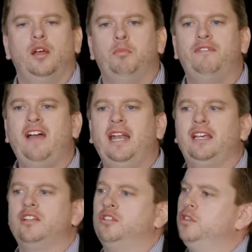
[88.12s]
But
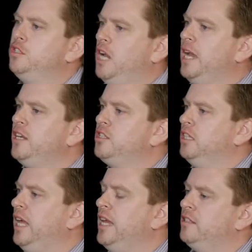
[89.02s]
Vatican II changed
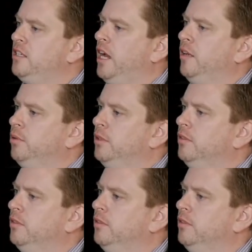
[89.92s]
the landscape.